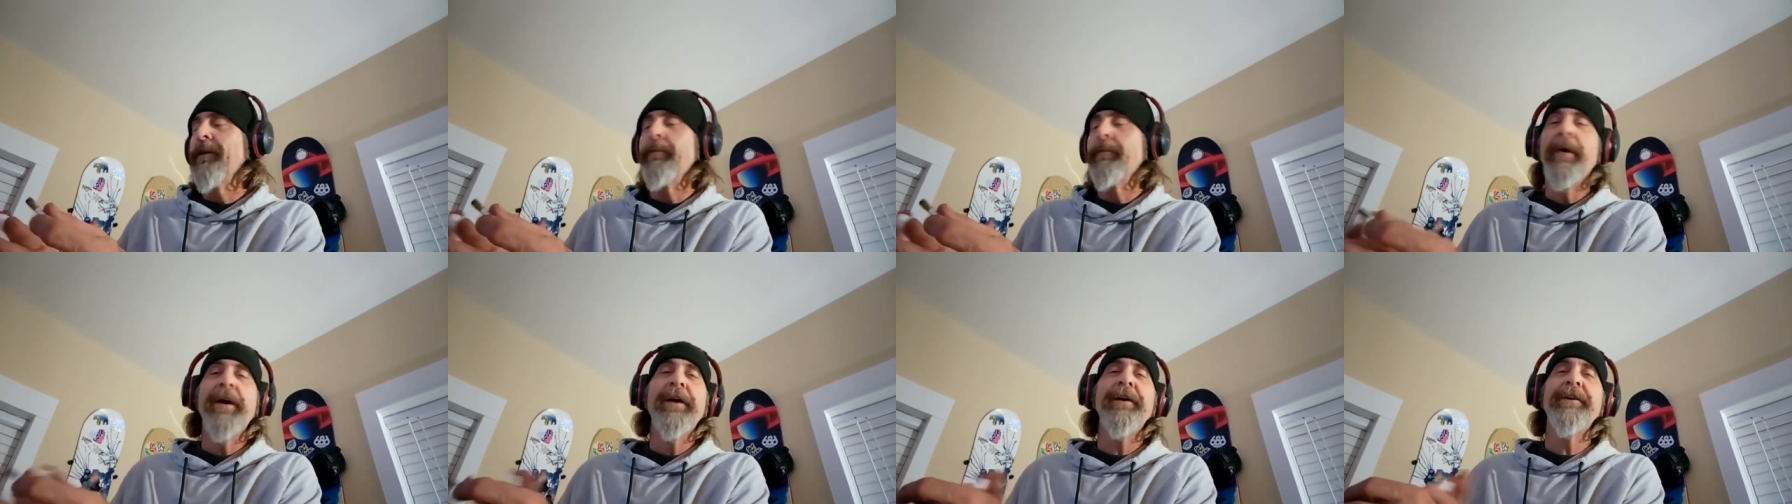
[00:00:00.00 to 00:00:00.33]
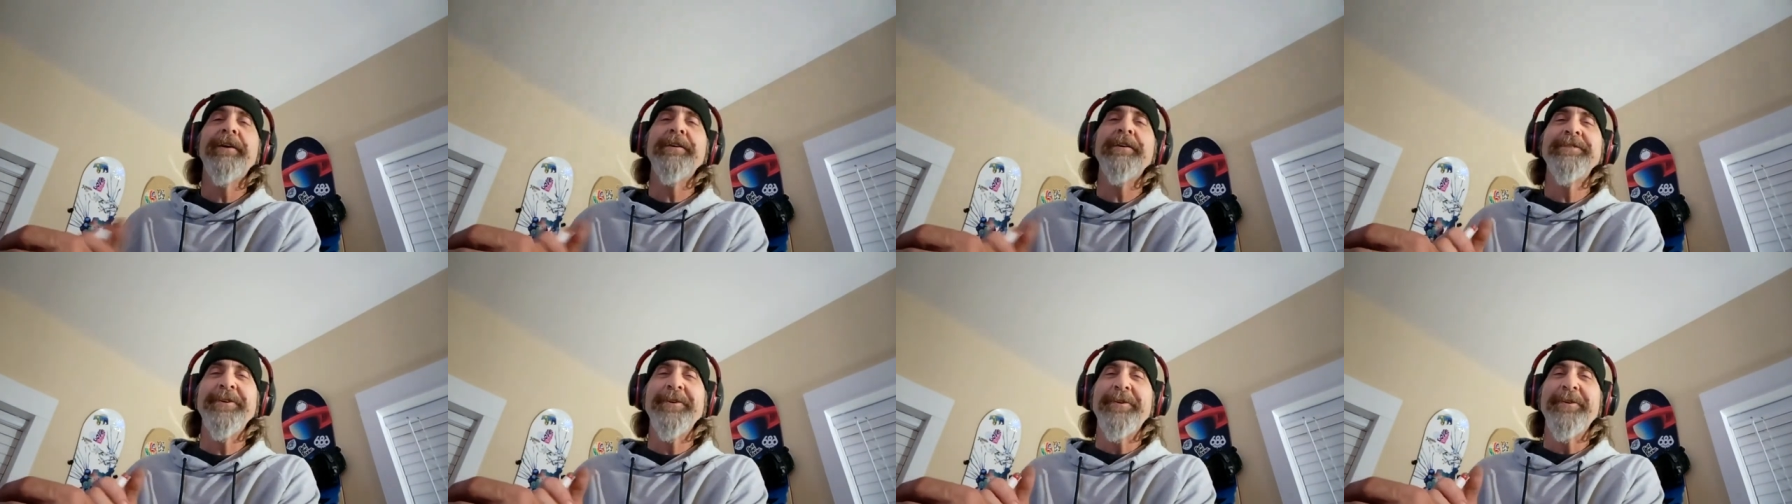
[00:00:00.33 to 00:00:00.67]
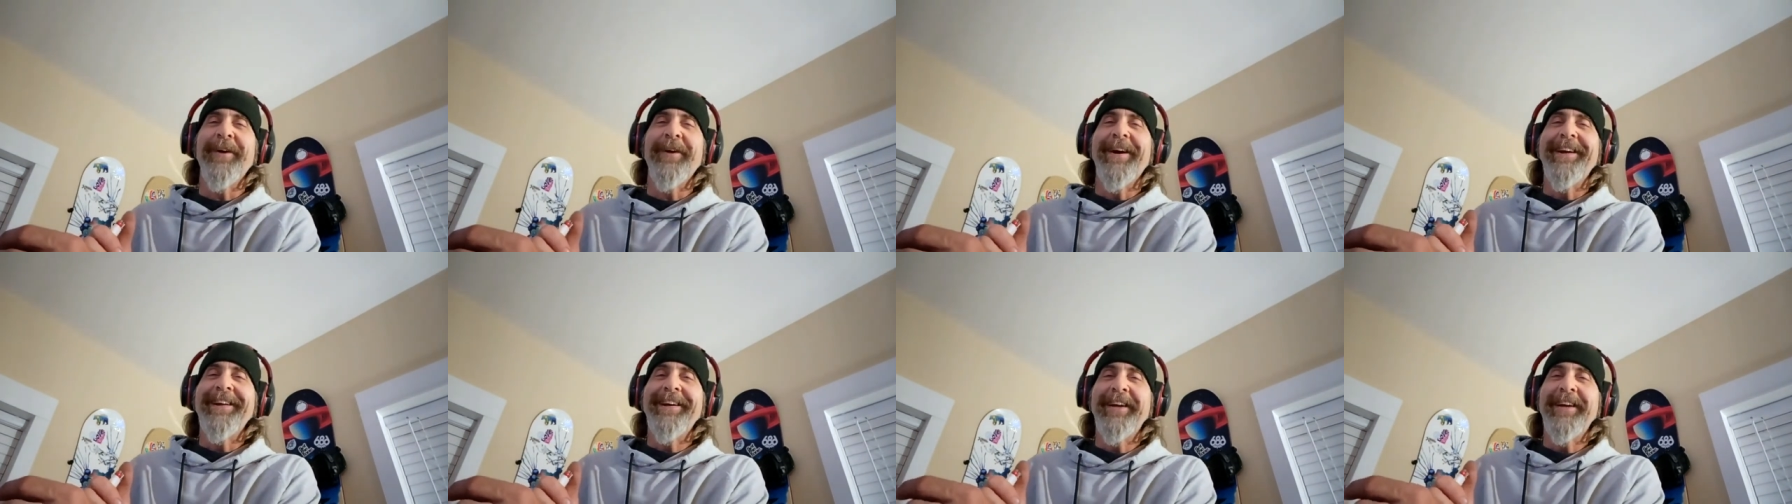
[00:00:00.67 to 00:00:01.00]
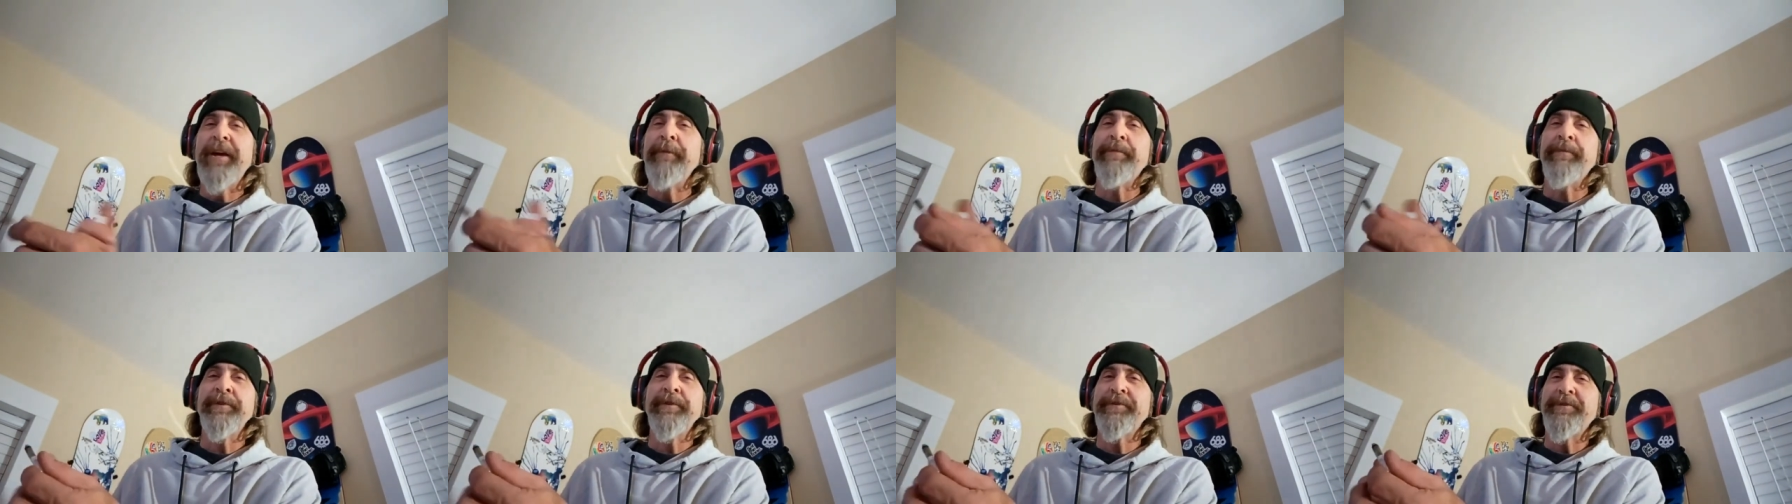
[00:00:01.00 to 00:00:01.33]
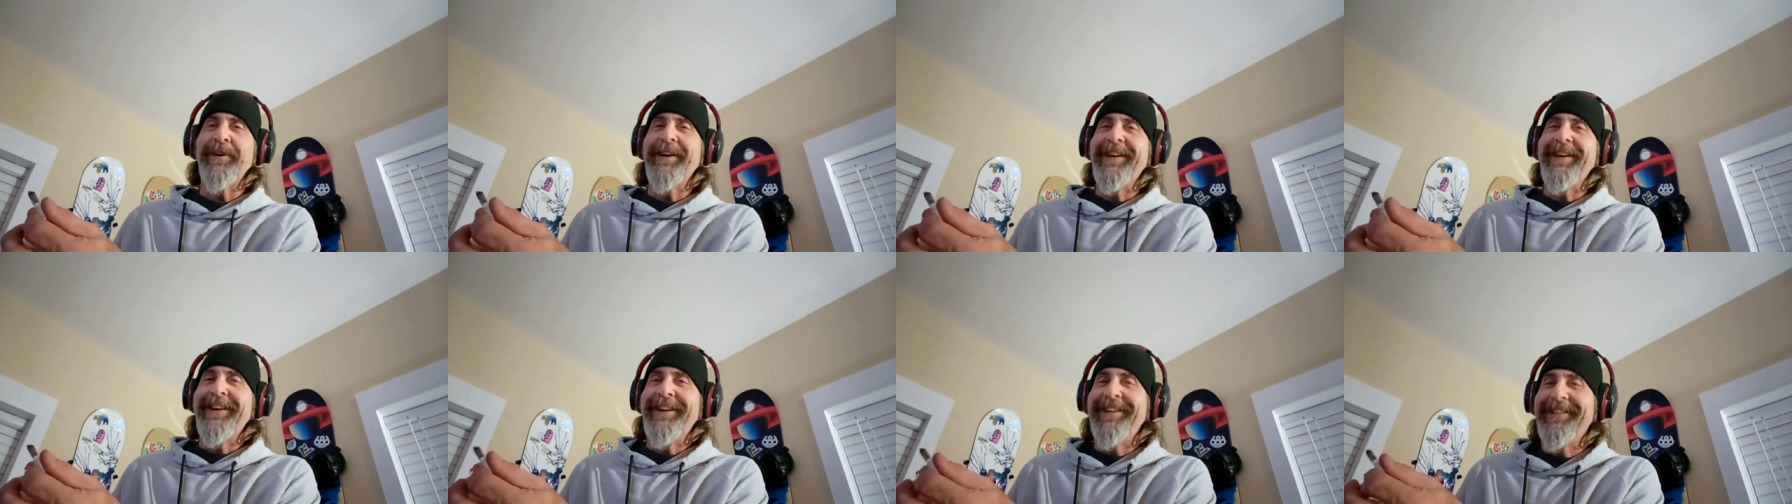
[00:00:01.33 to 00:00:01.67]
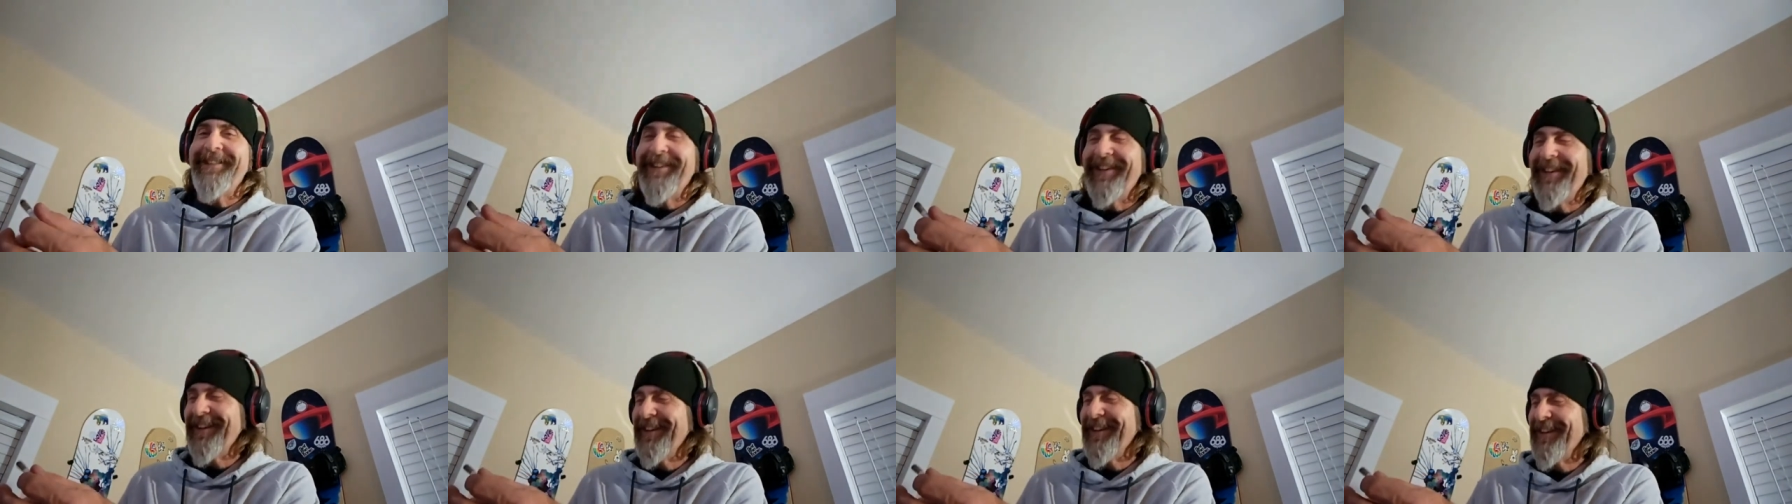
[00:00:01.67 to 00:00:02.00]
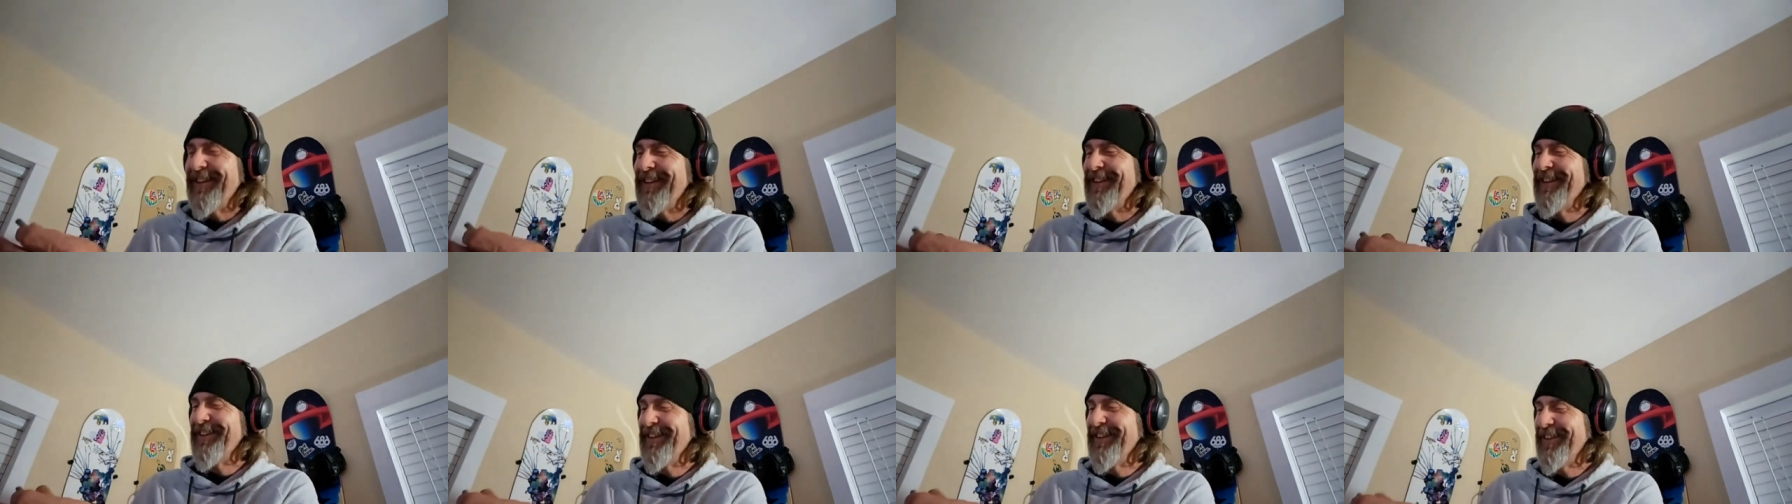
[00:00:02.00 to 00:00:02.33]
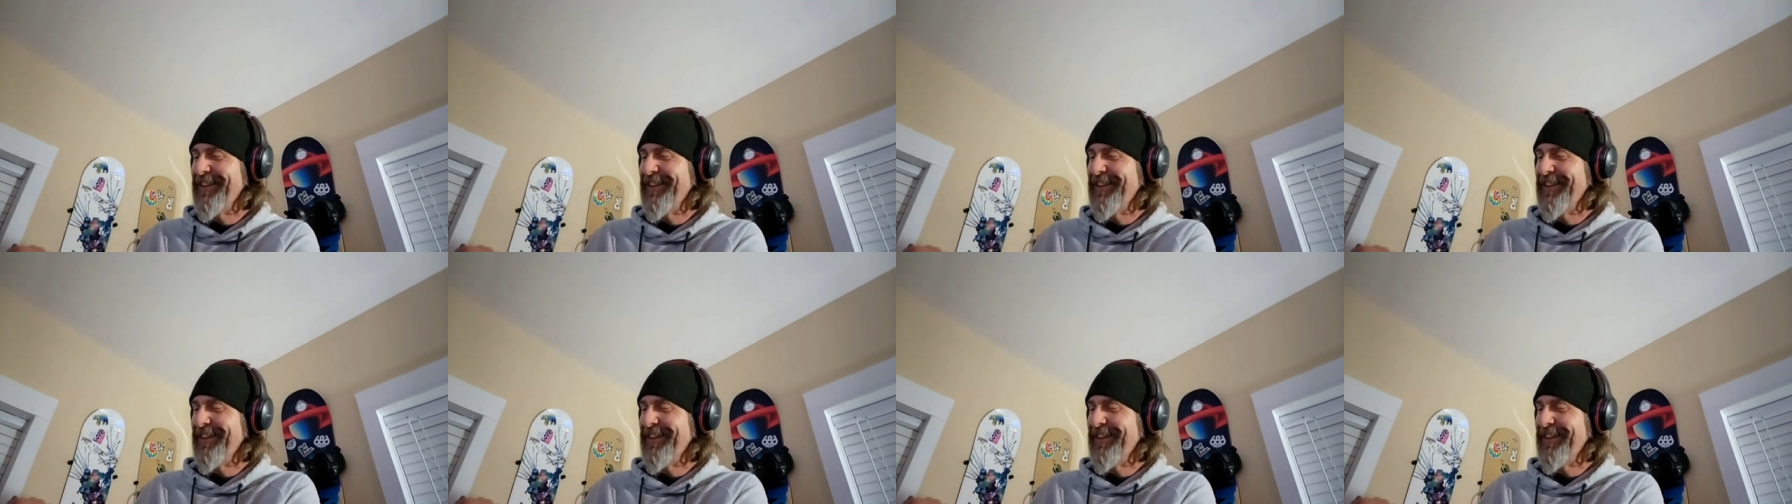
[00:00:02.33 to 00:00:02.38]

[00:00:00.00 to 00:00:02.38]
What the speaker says: America's so great at keeping treaties.